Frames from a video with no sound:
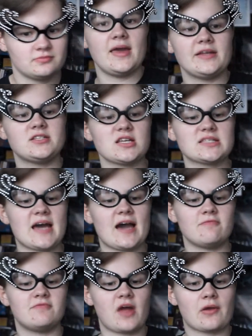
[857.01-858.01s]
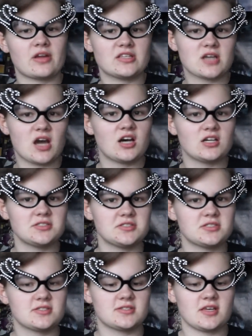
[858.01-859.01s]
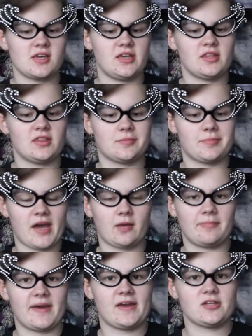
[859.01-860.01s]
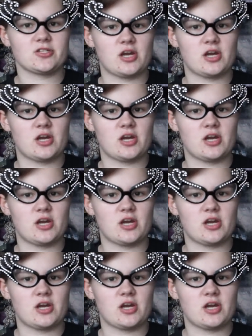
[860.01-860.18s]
It does have various casts in the back page.